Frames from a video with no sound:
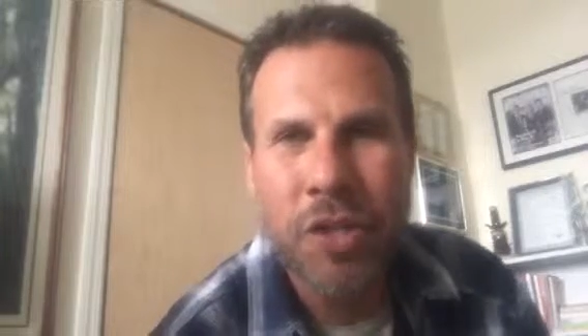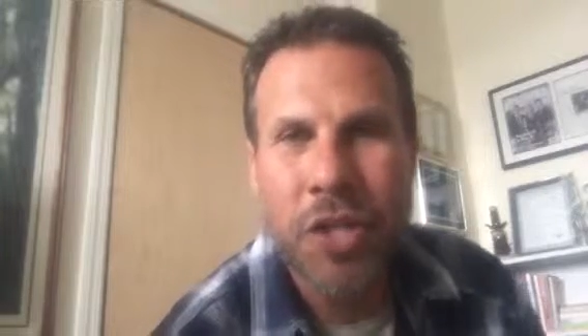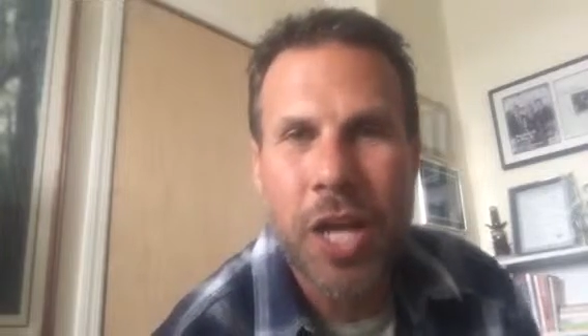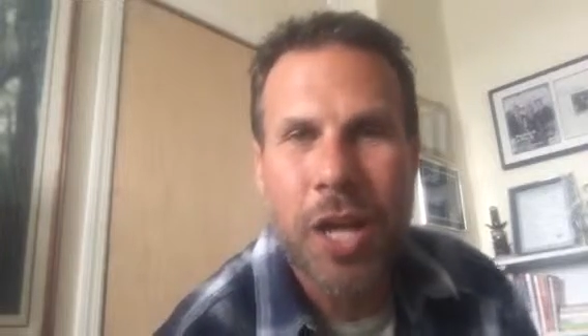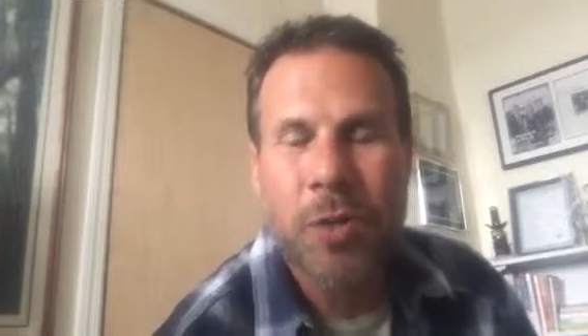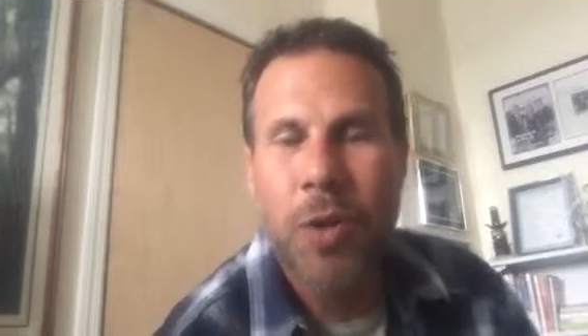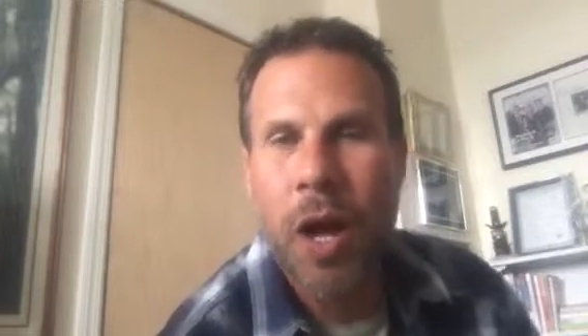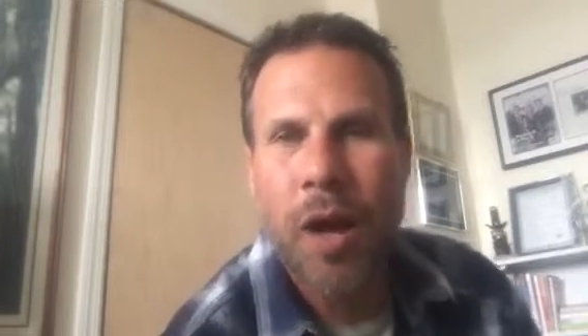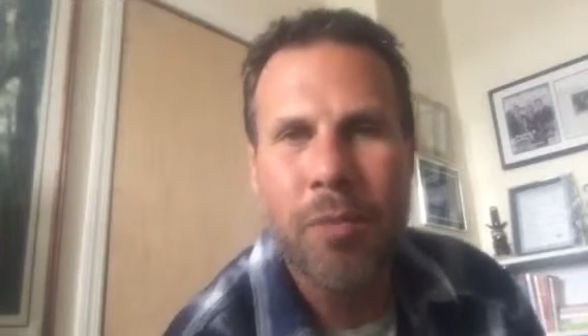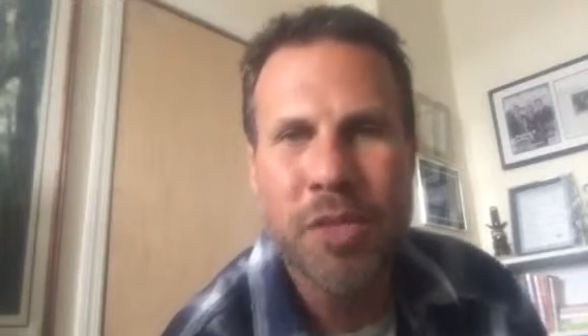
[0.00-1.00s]
the chicago
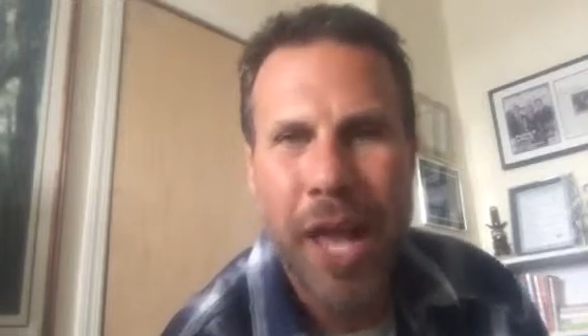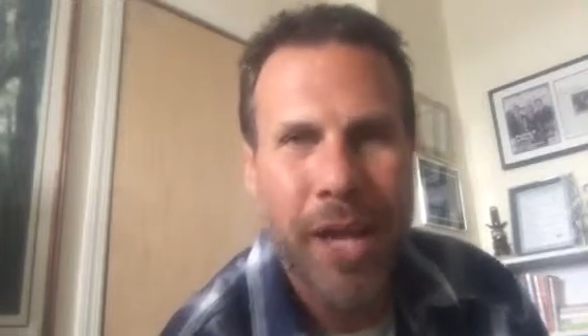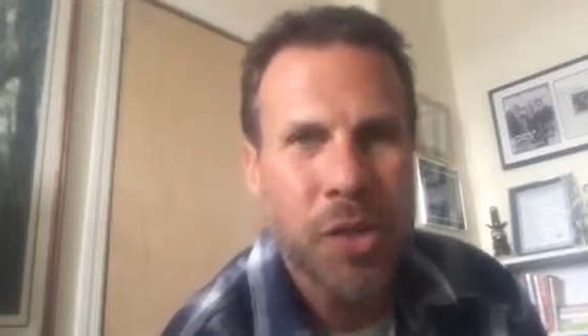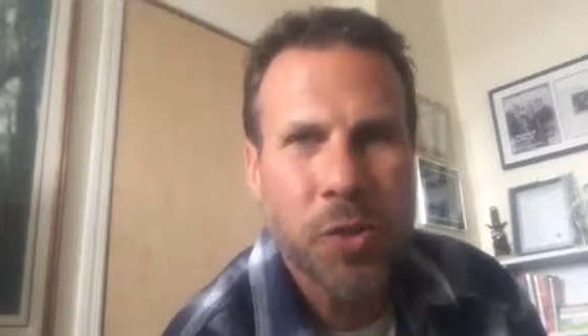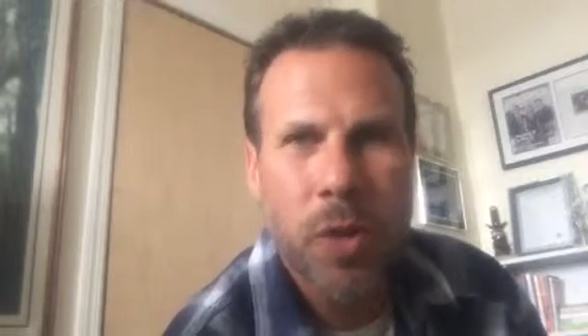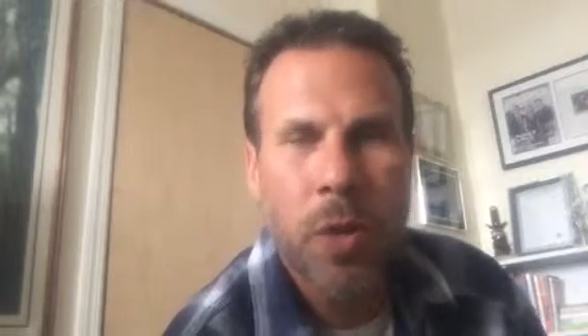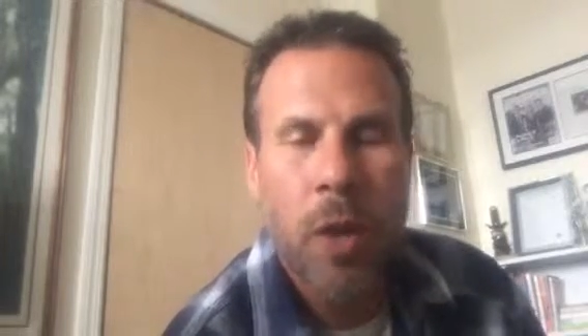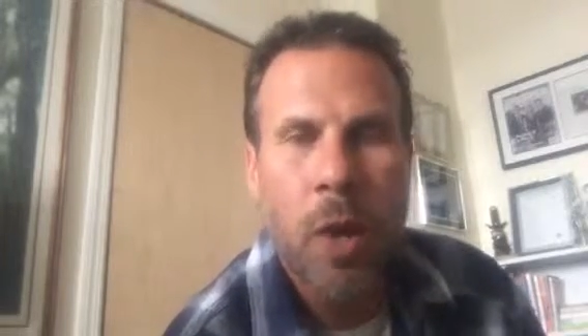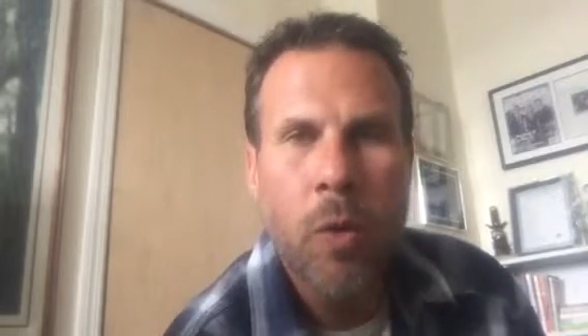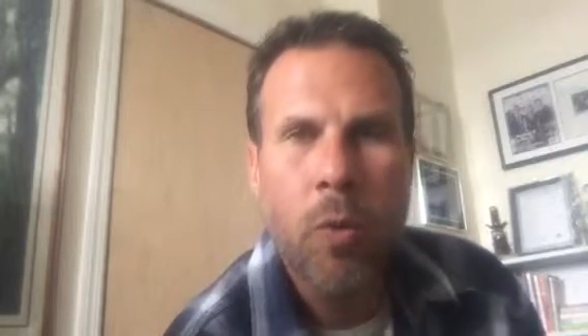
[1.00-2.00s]
cubs actually
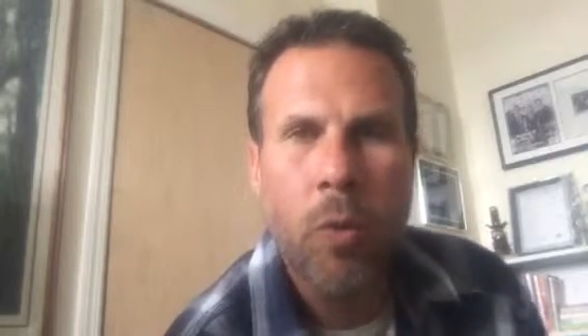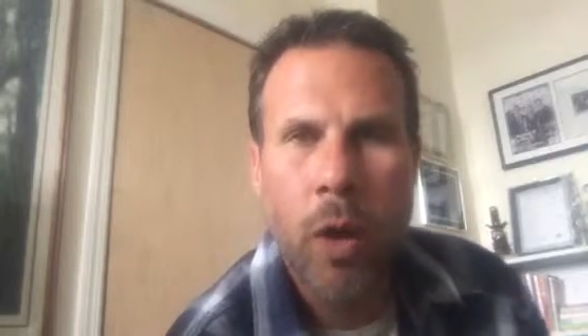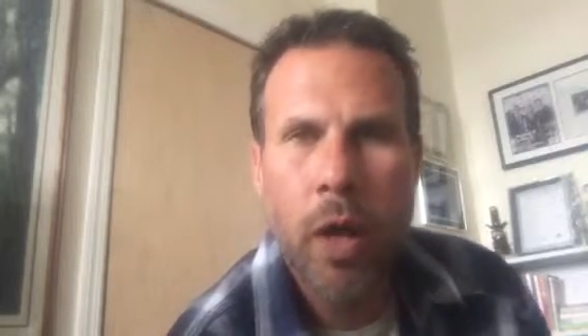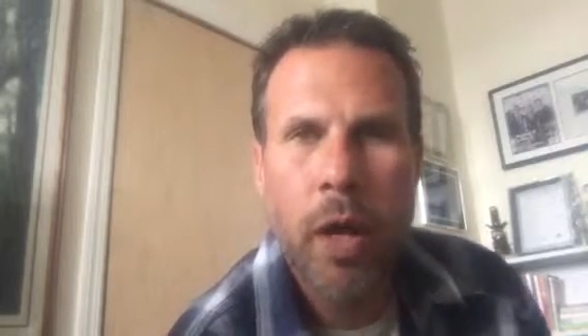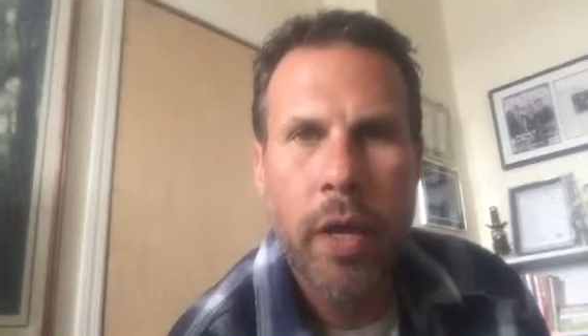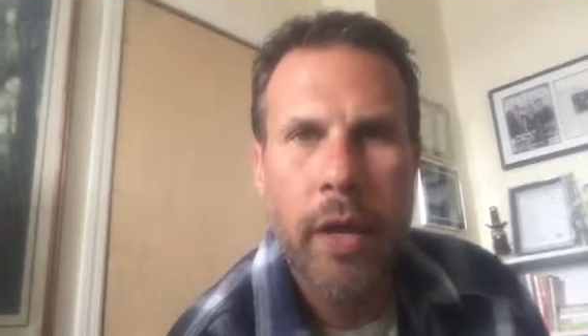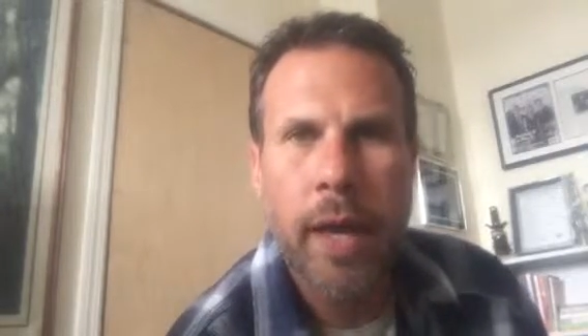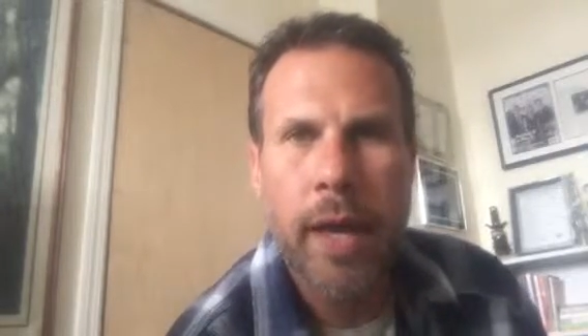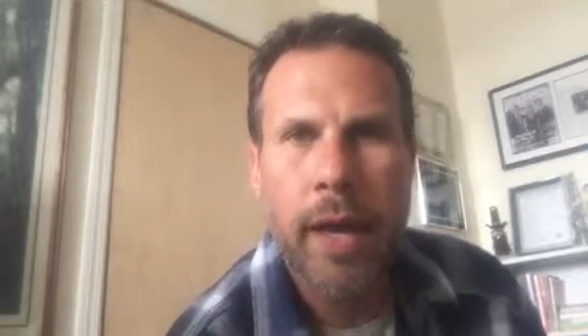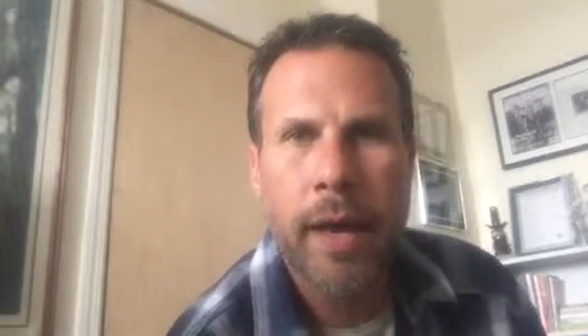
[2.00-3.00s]
won
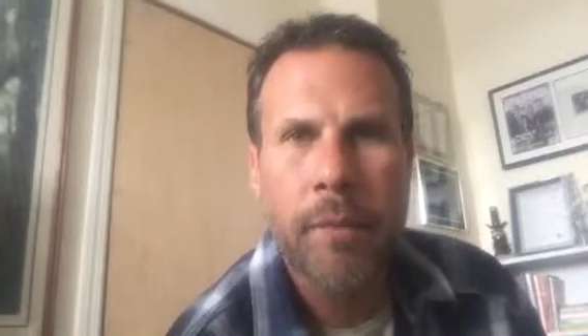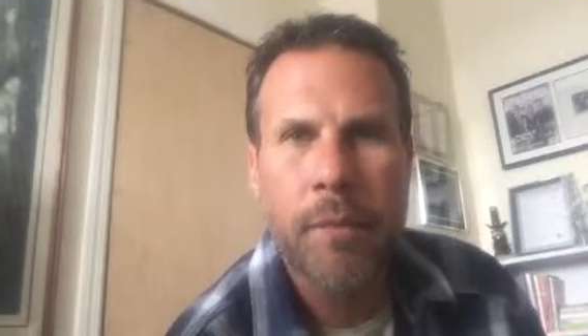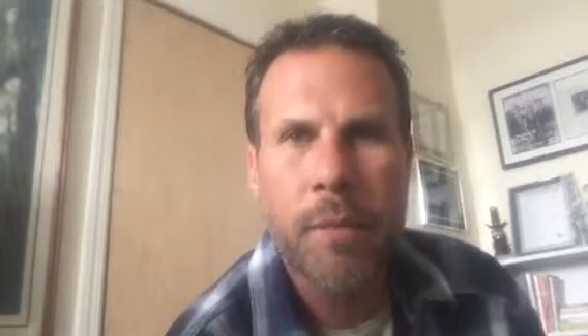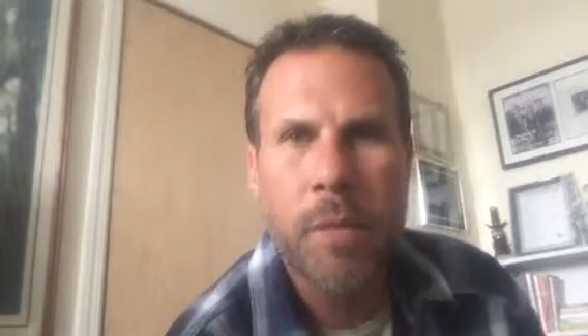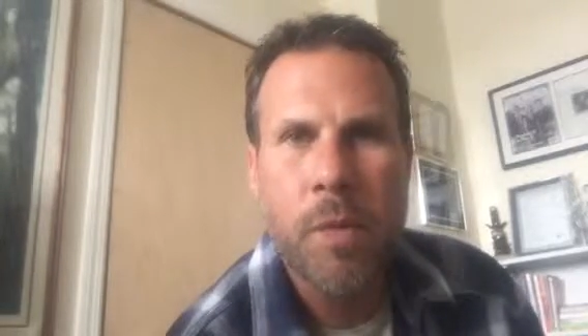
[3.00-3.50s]
um,